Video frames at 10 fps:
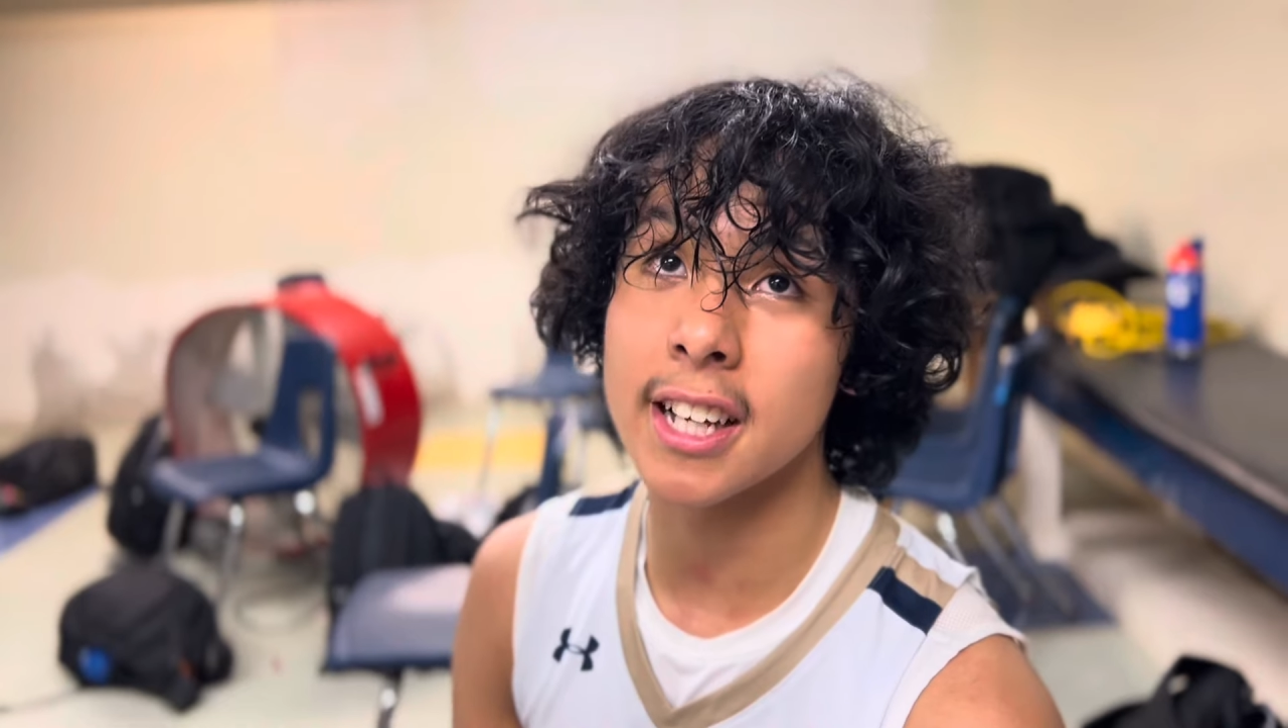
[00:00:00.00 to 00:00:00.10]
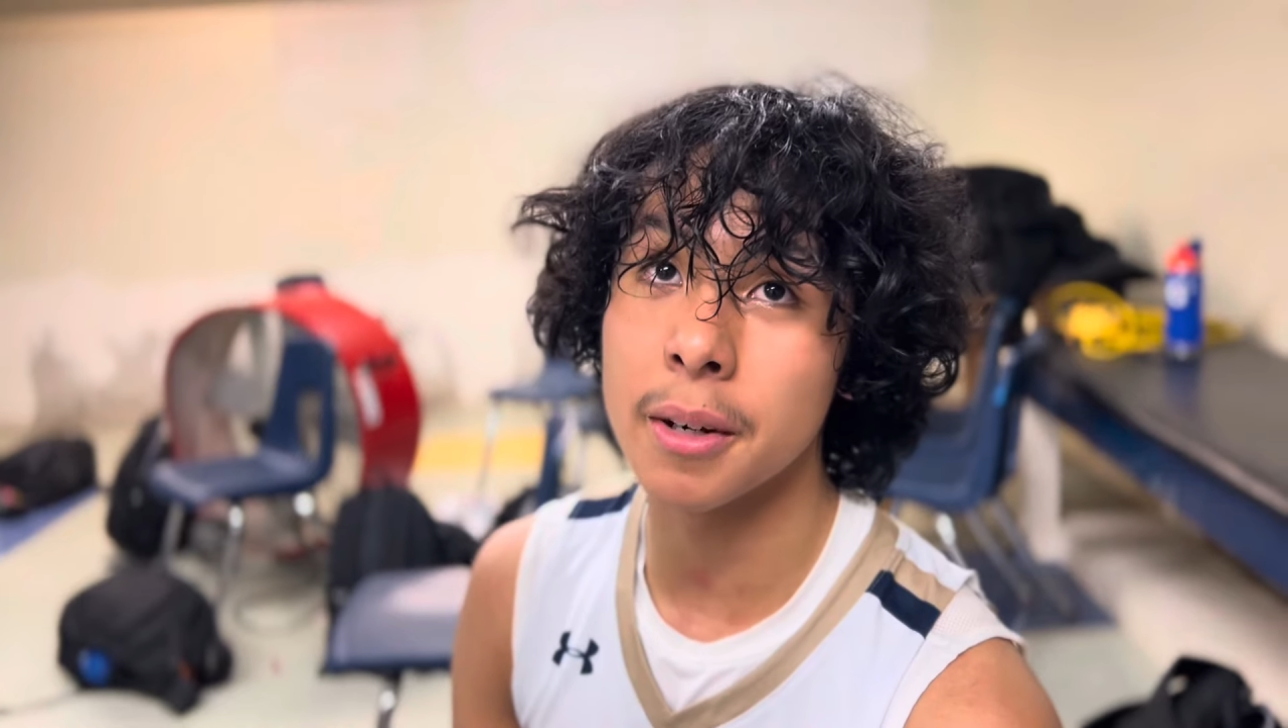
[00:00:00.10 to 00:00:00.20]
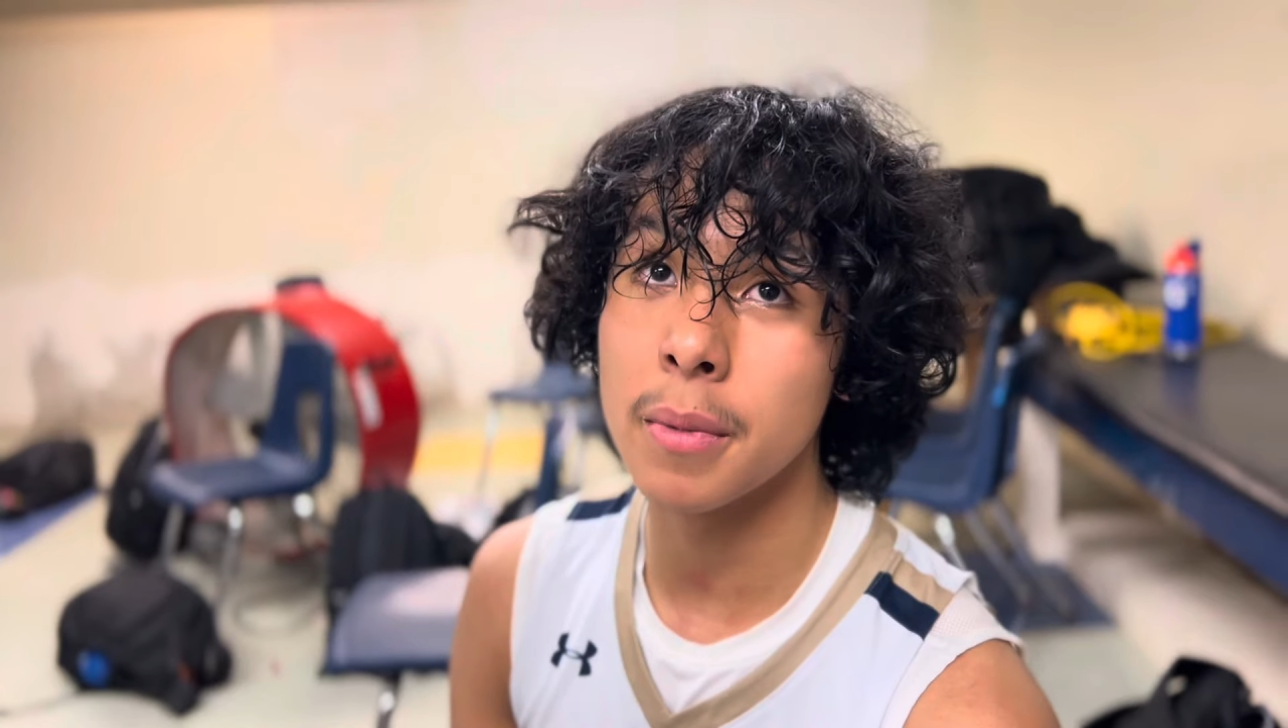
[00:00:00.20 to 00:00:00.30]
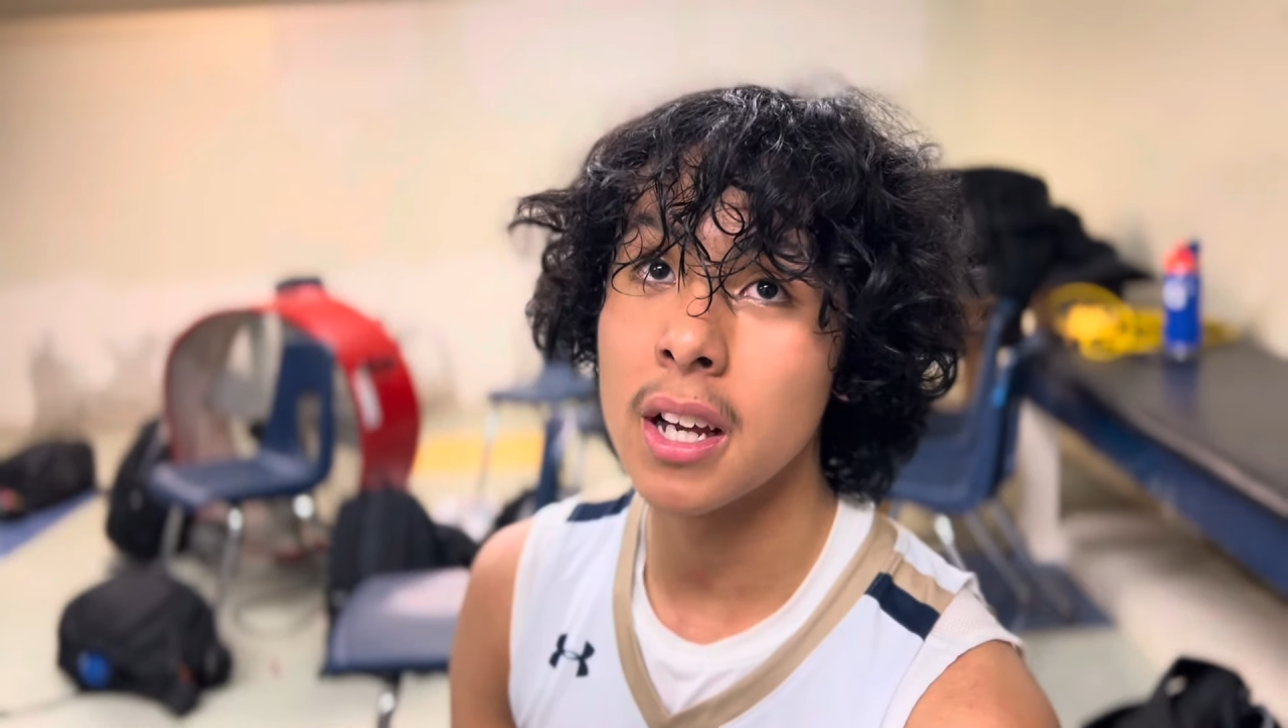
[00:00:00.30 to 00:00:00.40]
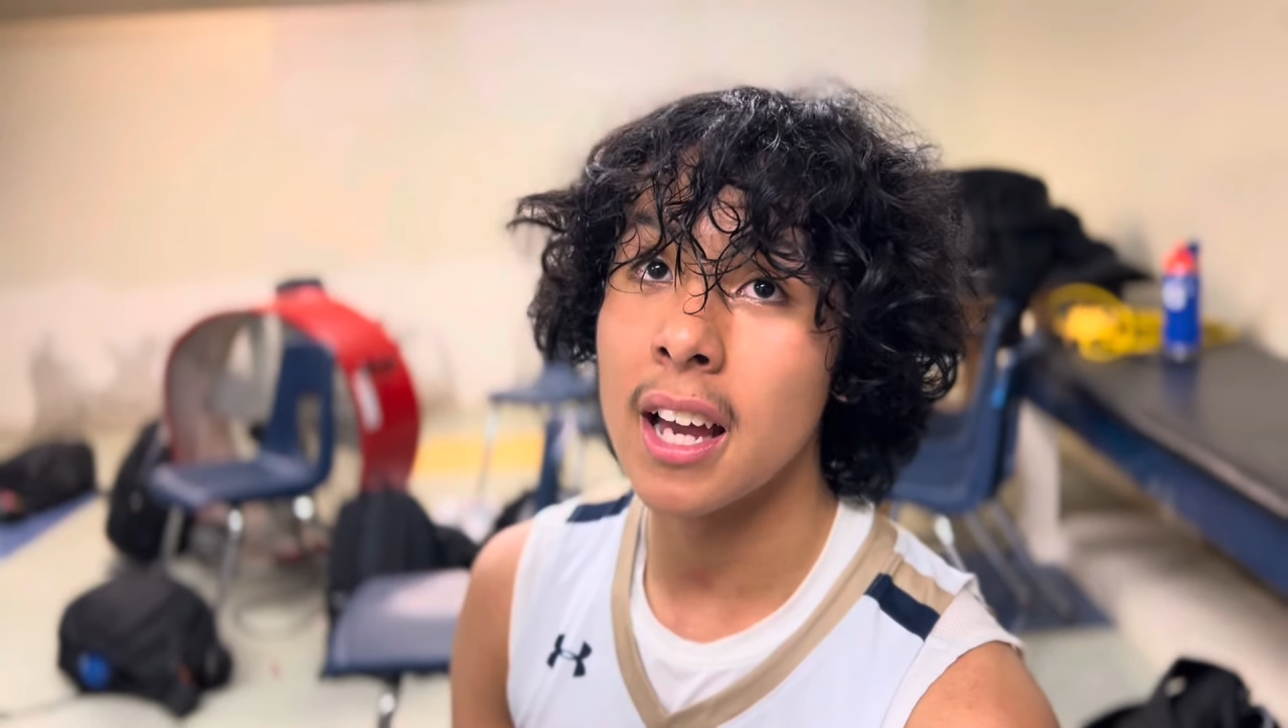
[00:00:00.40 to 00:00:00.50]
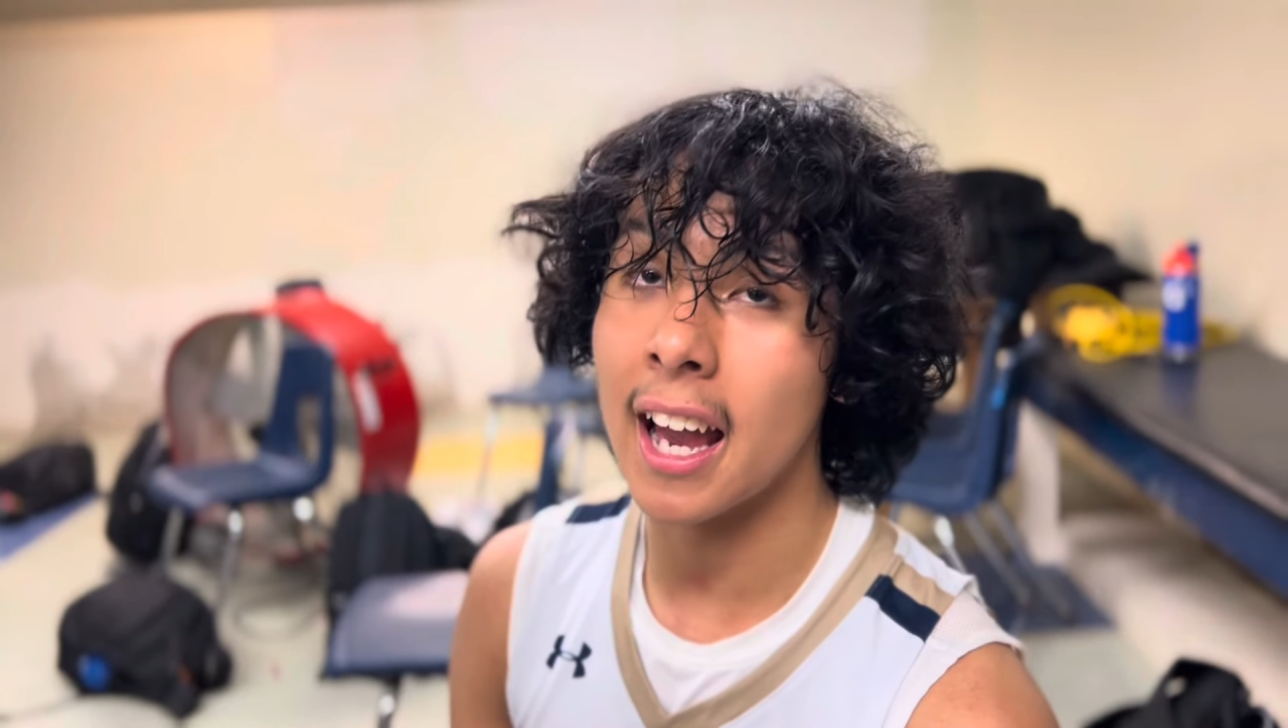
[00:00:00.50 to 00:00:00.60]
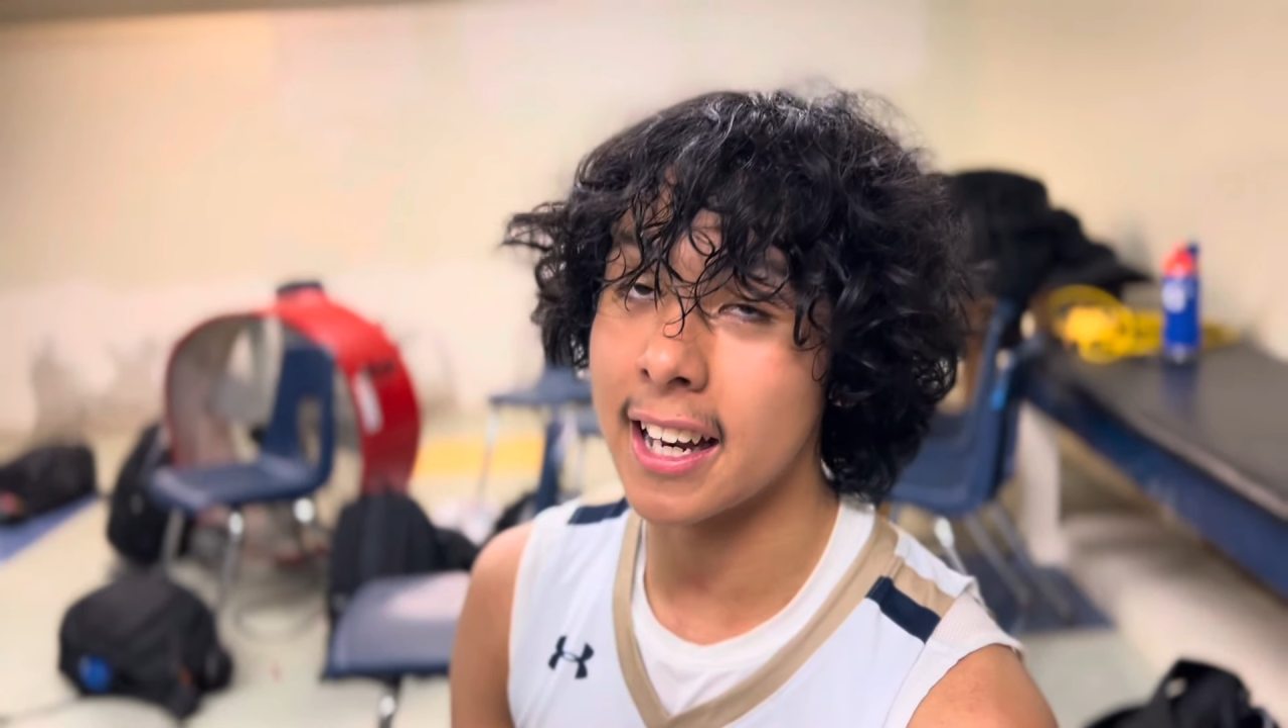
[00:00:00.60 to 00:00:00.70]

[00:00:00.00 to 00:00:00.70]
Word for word: him,